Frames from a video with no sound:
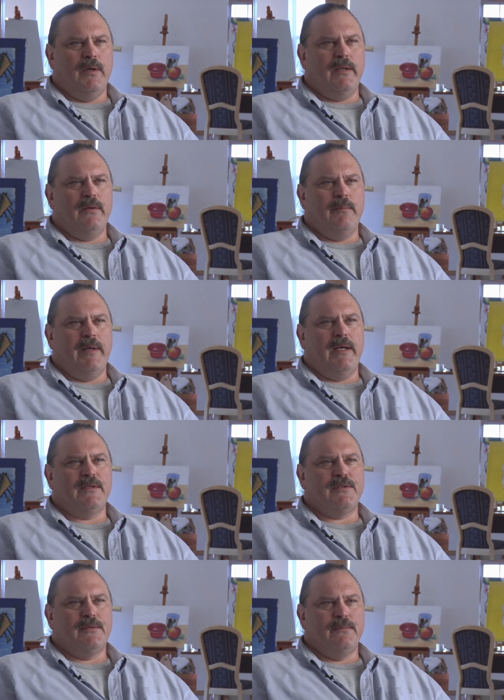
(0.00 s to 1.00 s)
but the
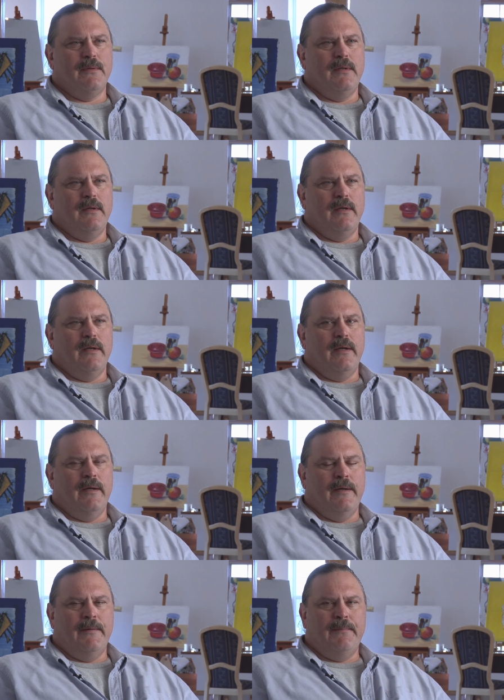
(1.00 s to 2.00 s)
best.
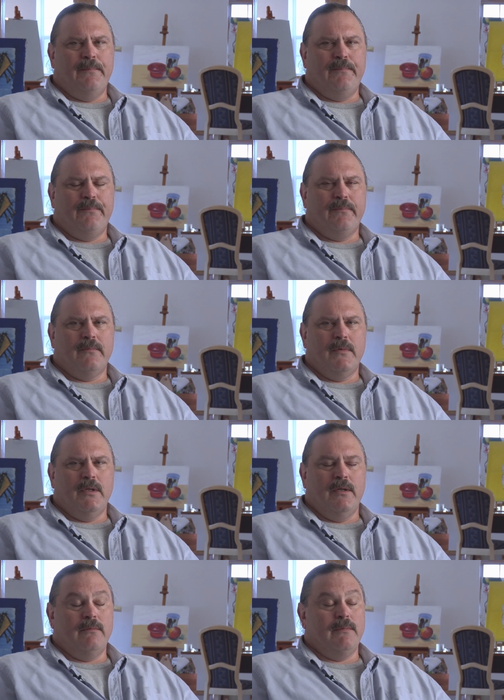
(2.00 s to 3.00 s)
Um, you
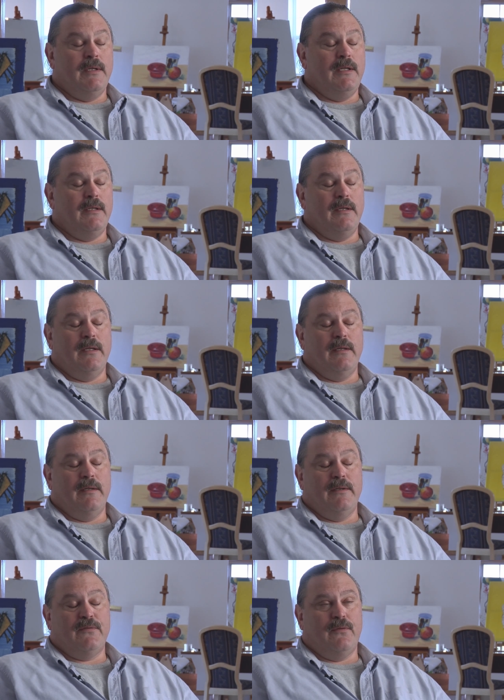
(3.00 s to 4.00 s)
know, and, it, and,
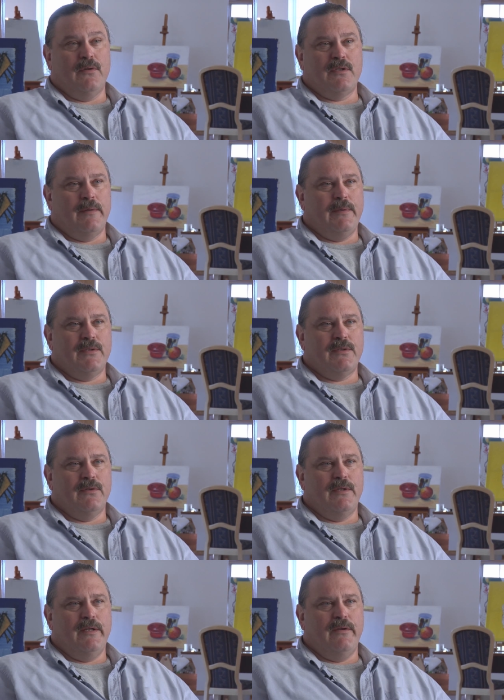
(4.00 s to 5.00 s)
and, as far as I'm
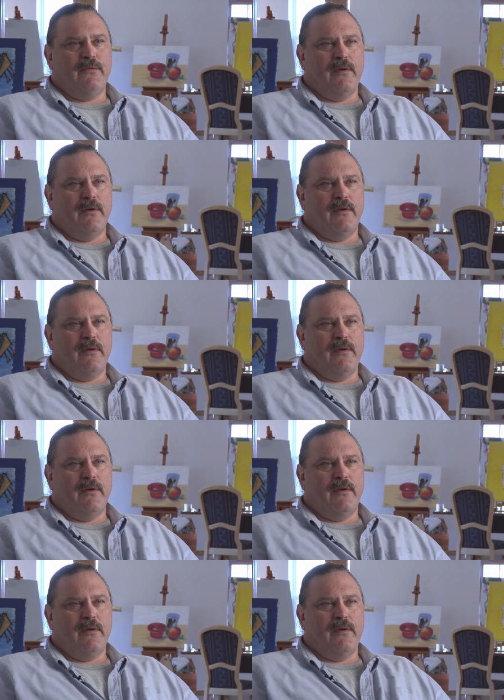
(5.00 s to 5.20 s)
concerned, it is.